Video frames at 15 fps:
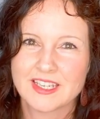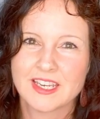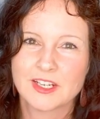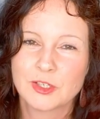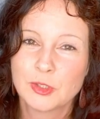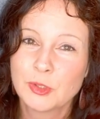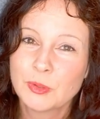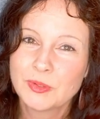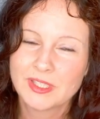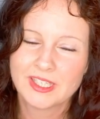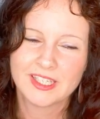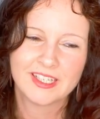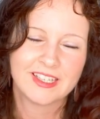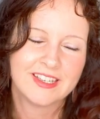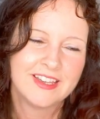
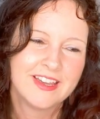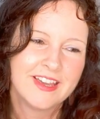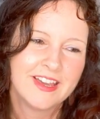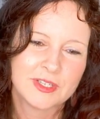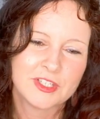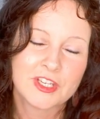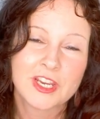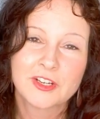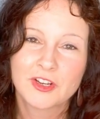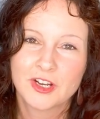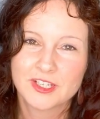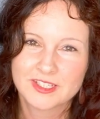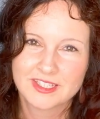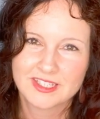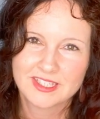including Jane
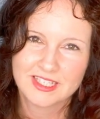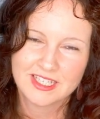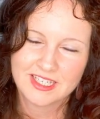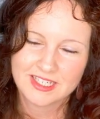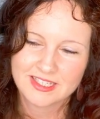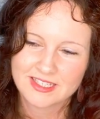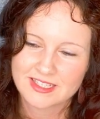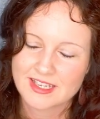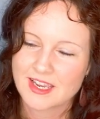Austen's niece,